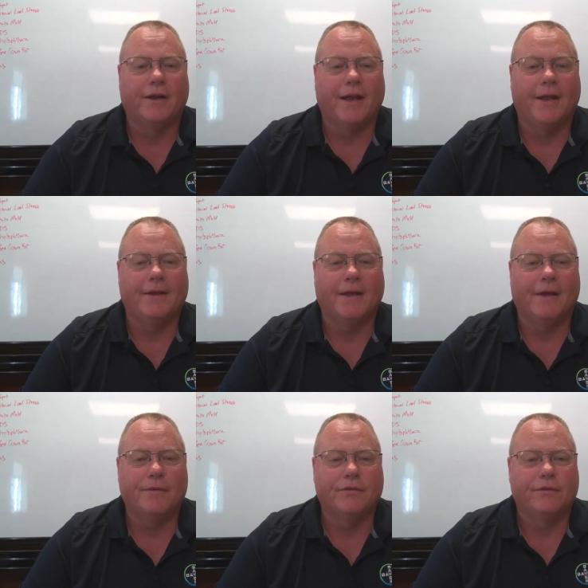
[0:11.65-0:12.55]
and I
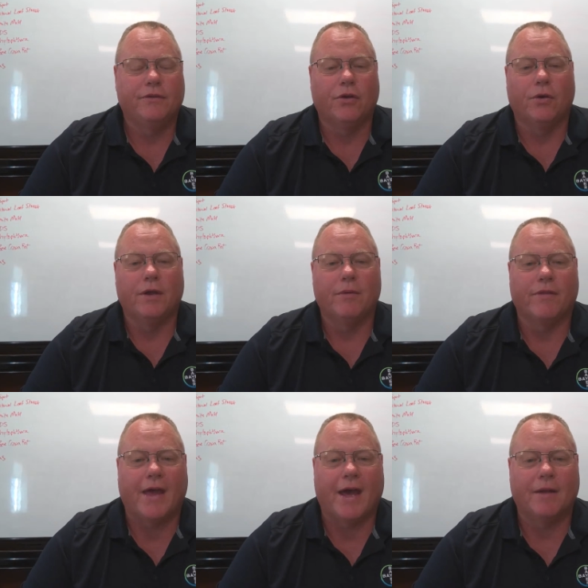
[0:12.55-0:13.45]
was joking with
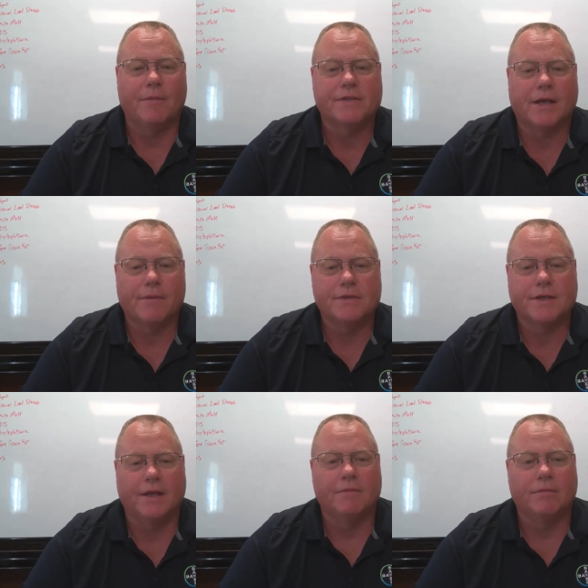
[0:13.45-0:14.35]
Adam as I was
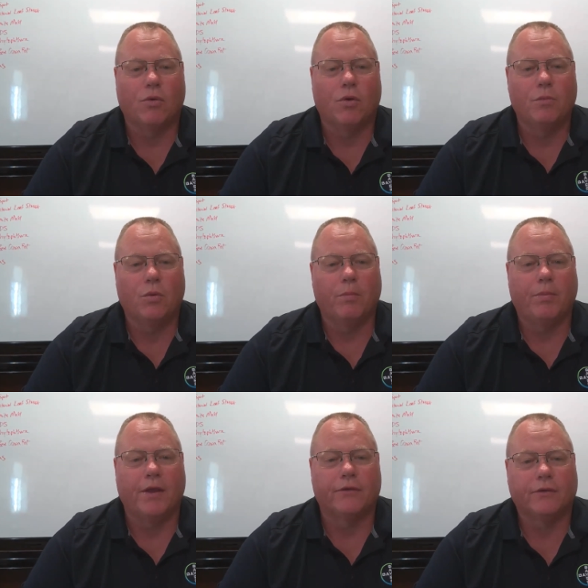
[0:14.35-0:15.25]
getting more and more
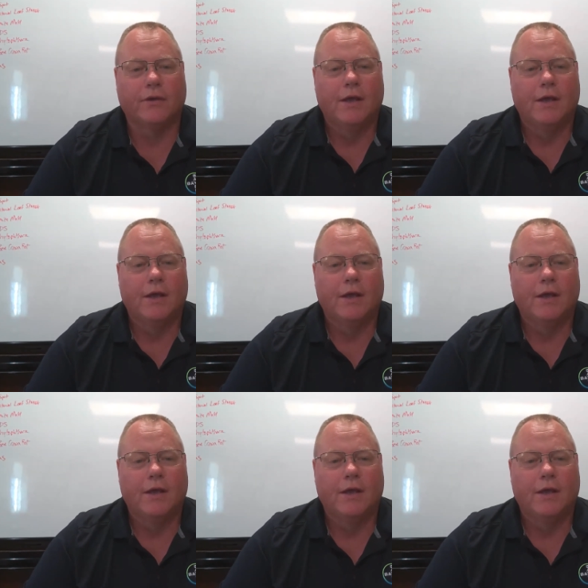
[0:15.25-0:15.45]
pissed.